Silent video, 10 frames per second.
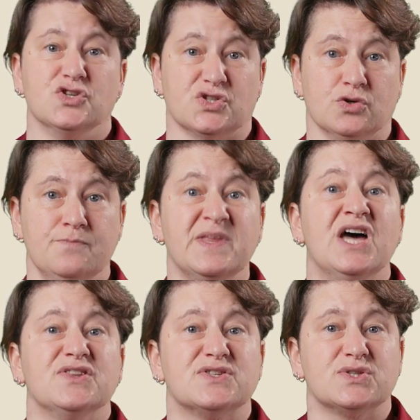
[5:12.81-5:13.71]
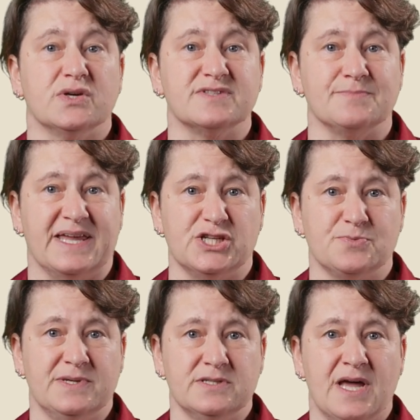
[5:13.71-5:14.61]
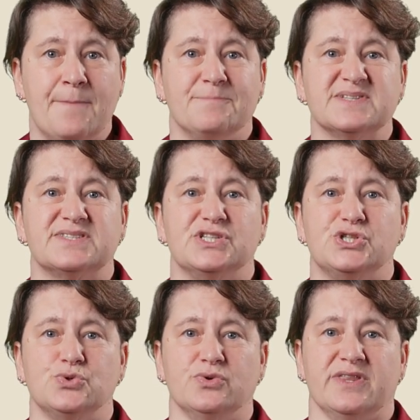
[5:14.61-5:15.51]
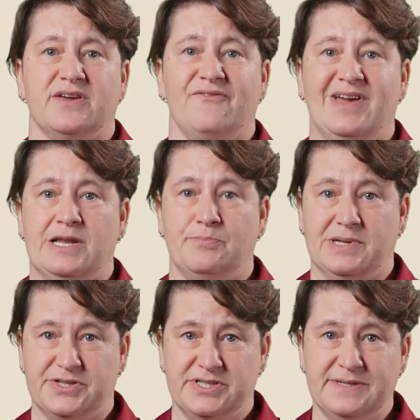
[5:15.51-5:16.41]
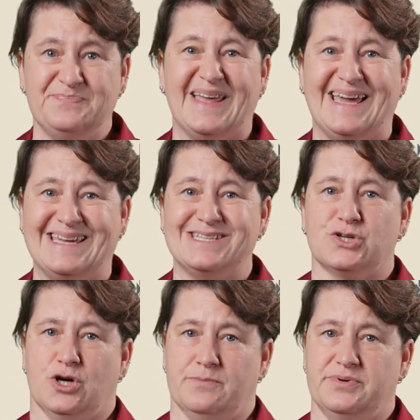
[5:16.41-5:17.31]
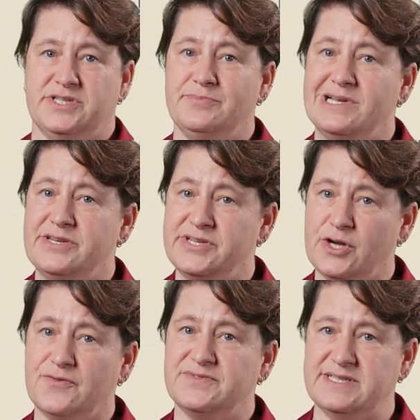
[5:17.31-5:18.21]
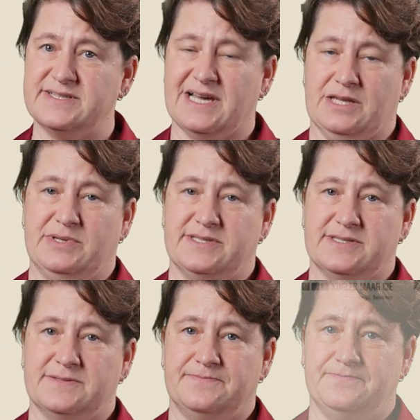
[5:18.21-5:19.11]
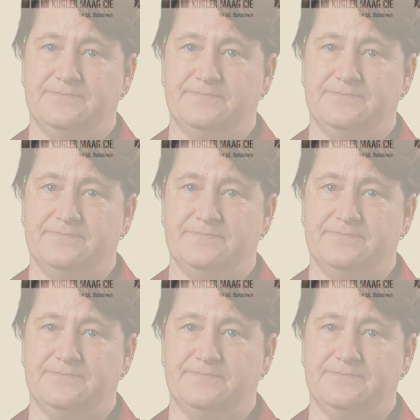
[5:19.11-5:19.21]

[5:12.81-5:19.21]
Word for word: So, the service management must ensure the availability and compatibility of these elements.